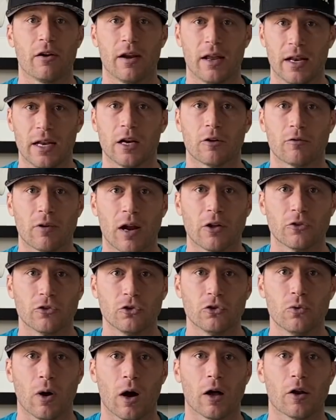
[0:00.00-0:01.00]
hitting around
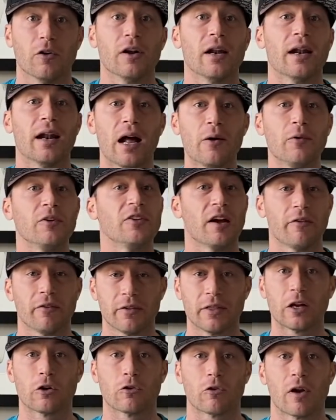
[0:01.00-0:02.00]
200, and I was
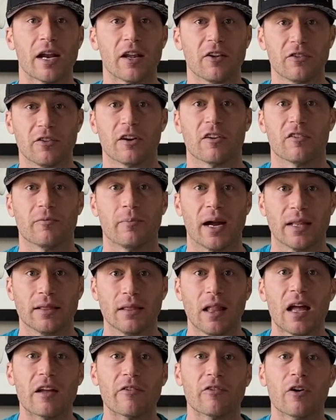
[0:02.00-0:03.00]
having the greatest year of my
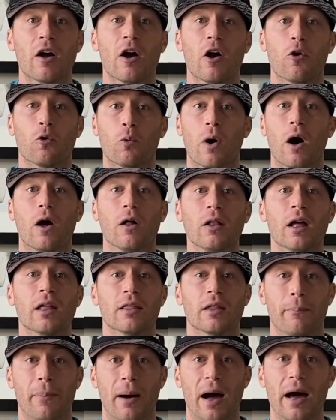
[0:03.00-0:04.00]
life.
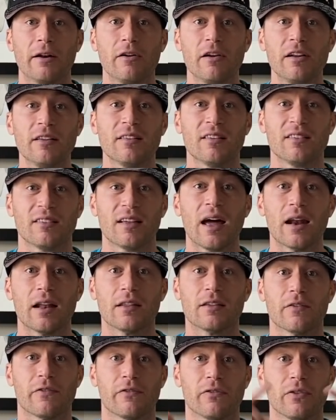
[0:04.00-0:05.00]
Well, the Padres
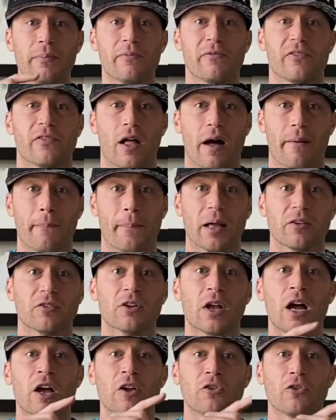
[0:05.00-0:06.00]
decided to flip-flop
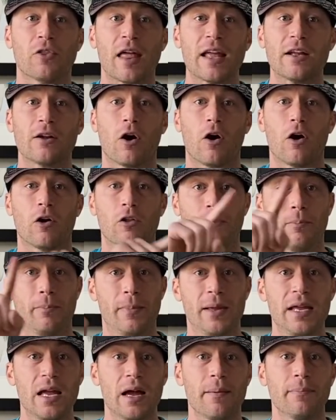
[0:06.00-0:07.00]
us, so they called
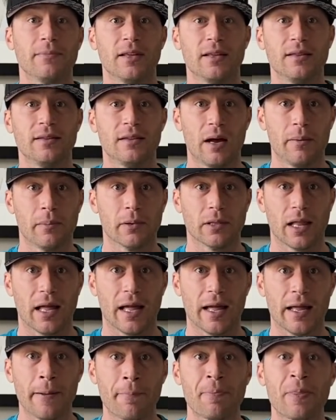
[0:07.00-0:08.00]
me up to
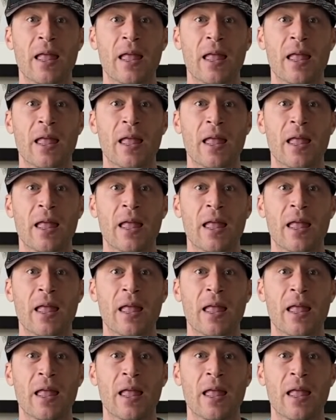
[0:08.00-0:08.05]
Double-A,